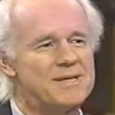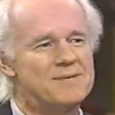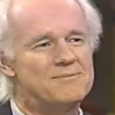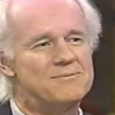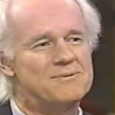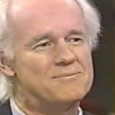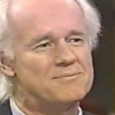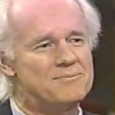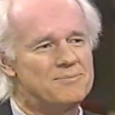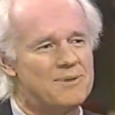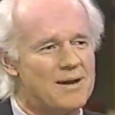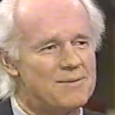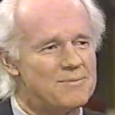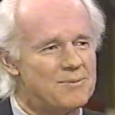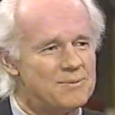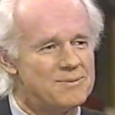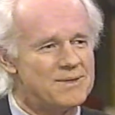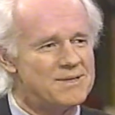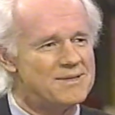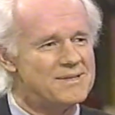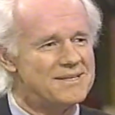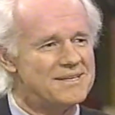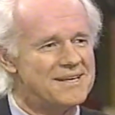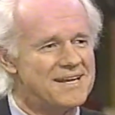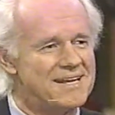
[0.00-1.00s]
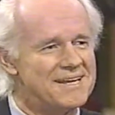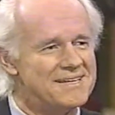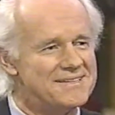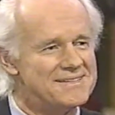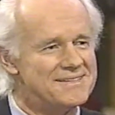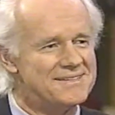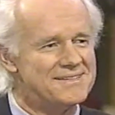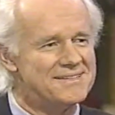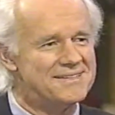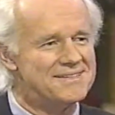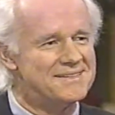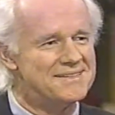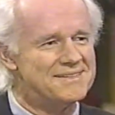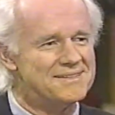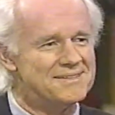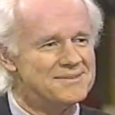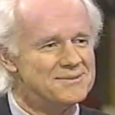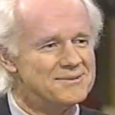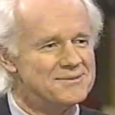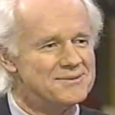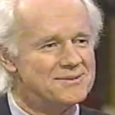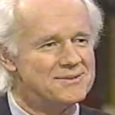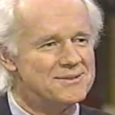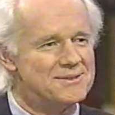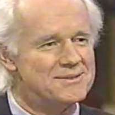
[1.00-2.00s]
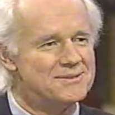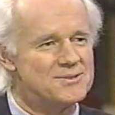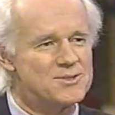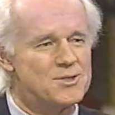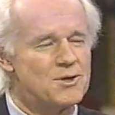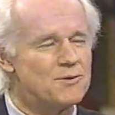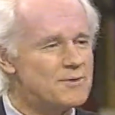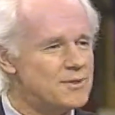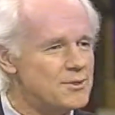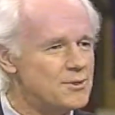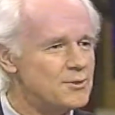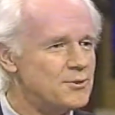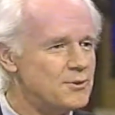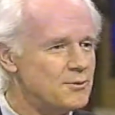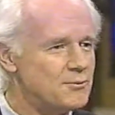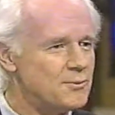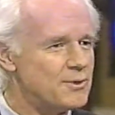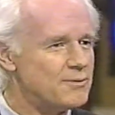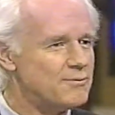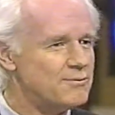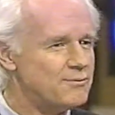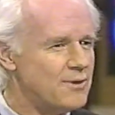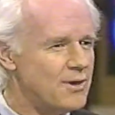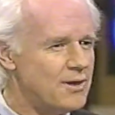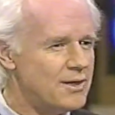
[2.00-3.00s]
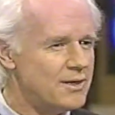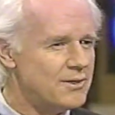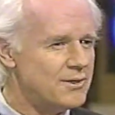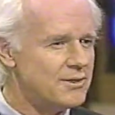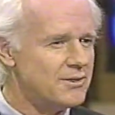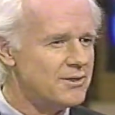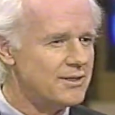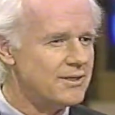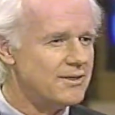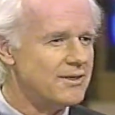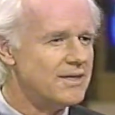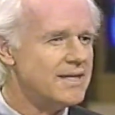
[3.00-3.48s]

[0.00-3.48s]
then probably the Soviet Union would have fallen earlier.